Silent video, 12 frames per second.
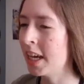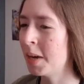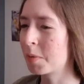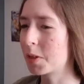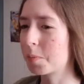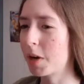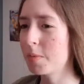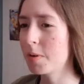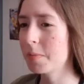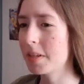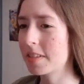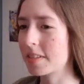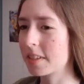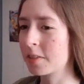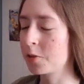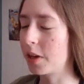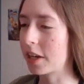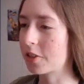But the problem is,
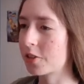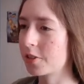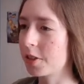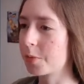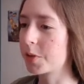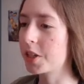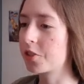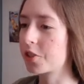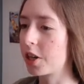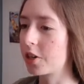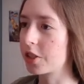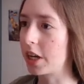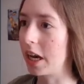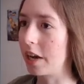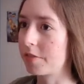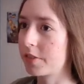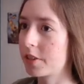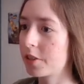to actually recharge
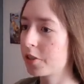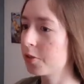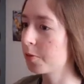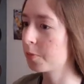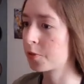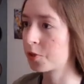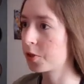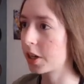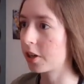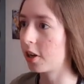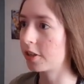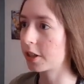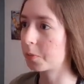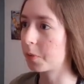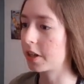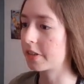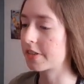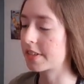after you shoot it all at
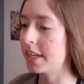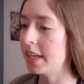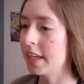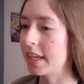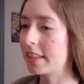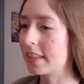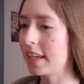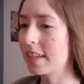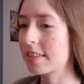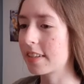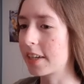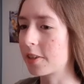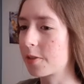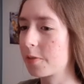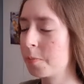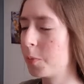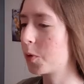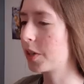once, it takes like
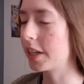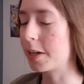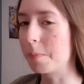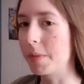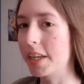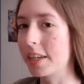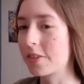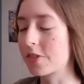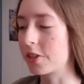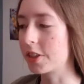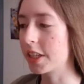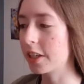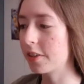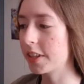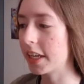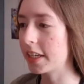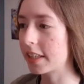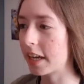more than a minute. So on the other
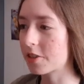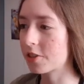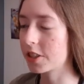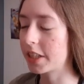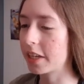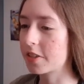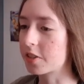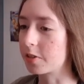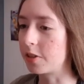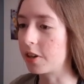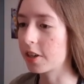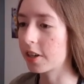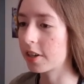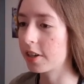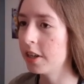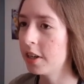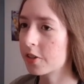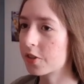day, it actually takes longer.
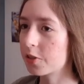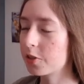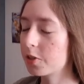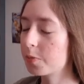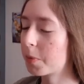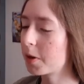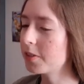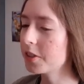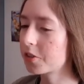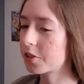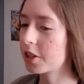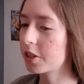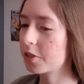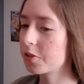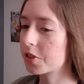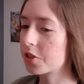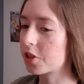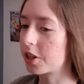So probably shouldn't
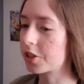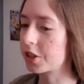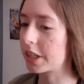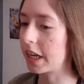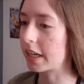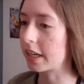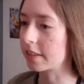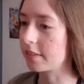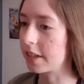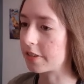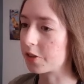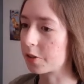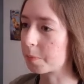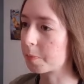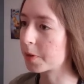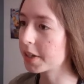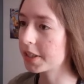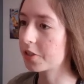use the charge attack unless you're
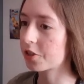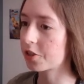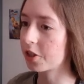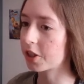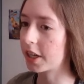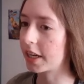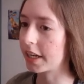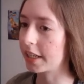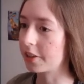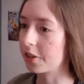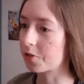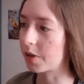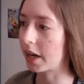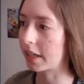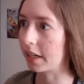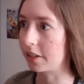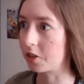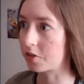pretty sure you're gonna hit the
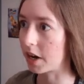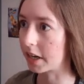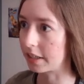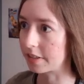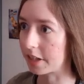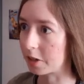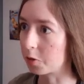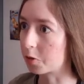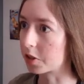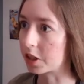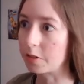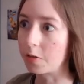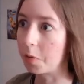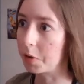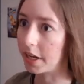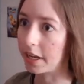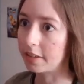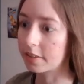dragon and the dragon is like already low
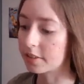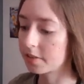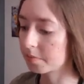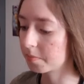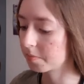in health.